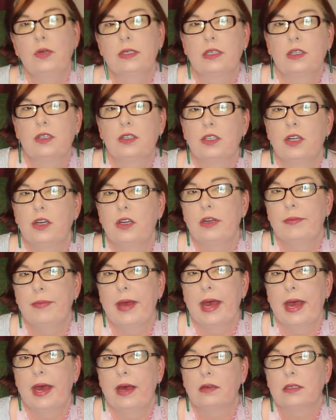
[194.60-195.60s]
concerned
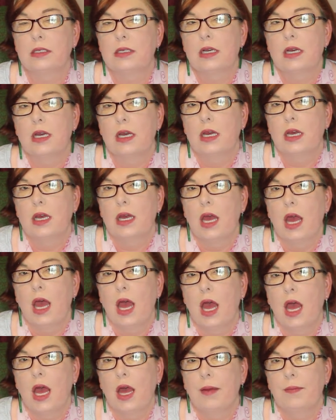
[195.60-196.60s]
about,
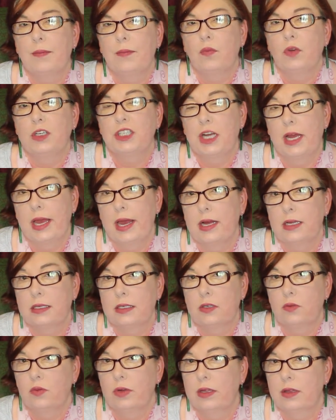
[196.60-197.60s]
which I
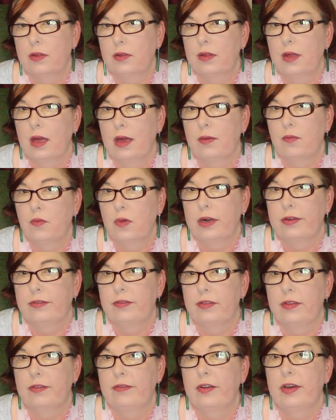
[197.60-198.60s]
asked with one of
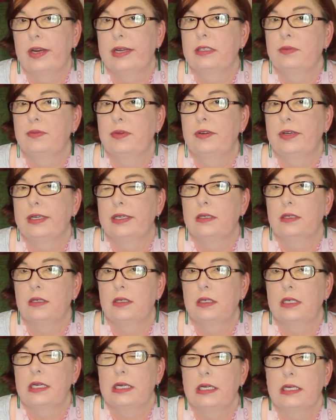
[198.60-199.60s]
the very experienced
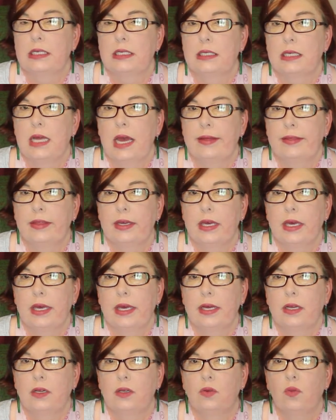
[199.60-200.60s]
knitters at the
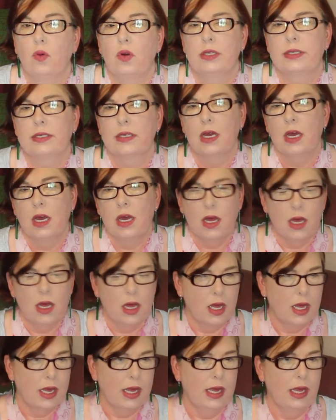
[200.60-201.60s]
guild, was
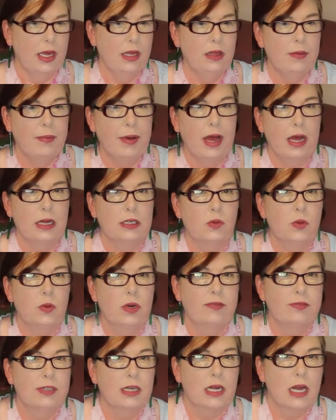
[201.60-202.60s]
in the past when
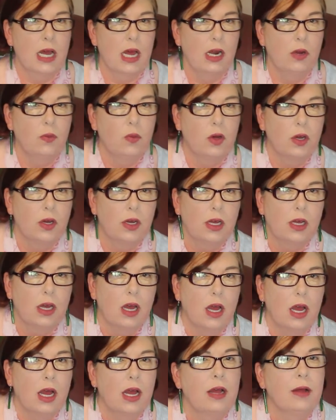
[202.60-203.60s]
I've done colour work,
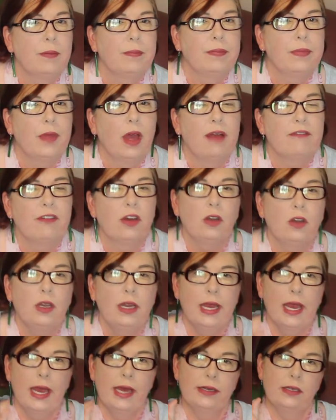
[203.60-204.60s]
I've only
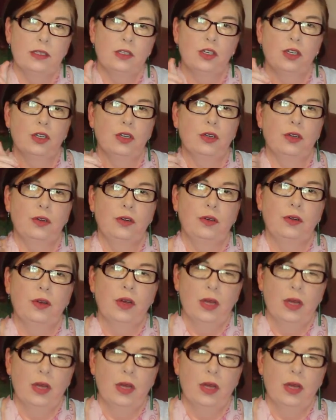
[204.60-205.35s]
had to